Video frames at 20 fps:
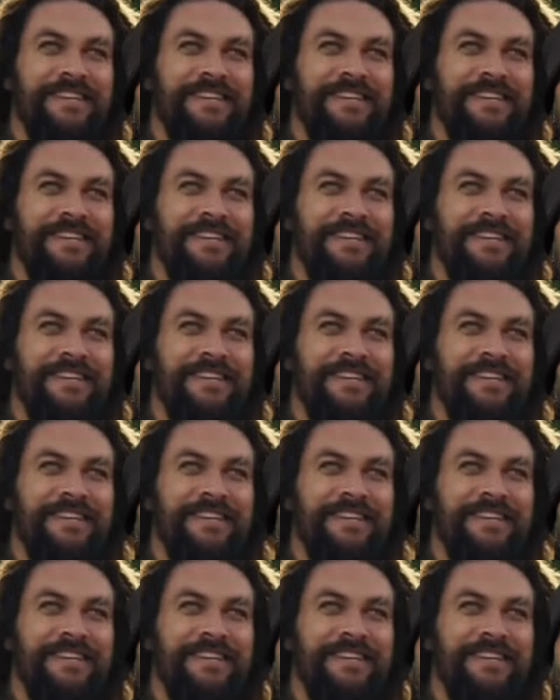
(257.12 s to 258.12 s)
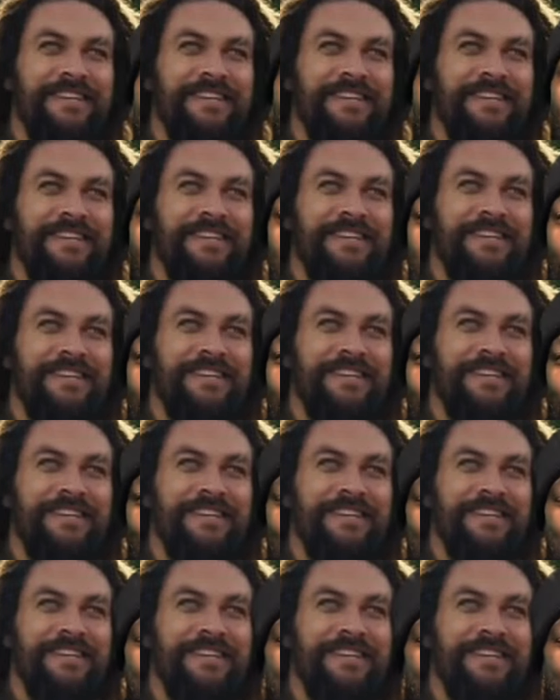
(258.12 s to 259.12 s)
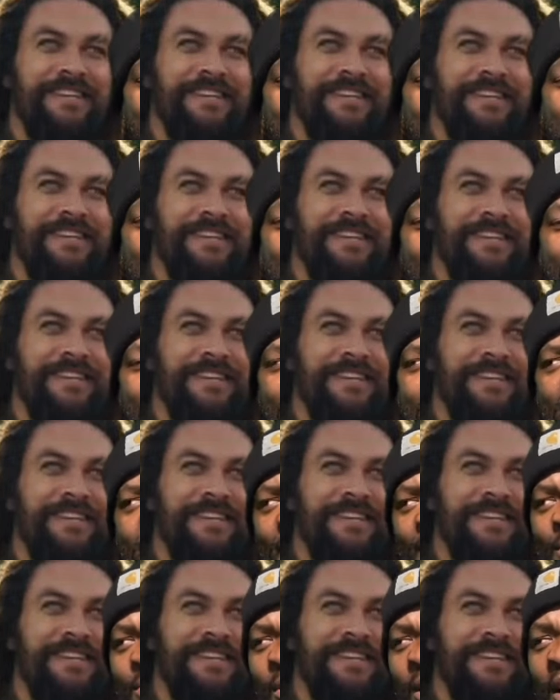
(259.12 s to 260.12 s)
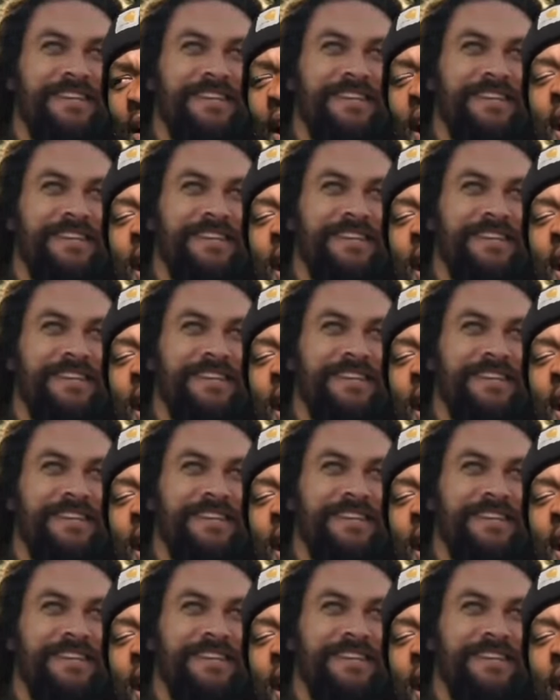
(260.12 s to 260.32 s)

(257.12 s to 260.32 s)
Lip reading: [no speech]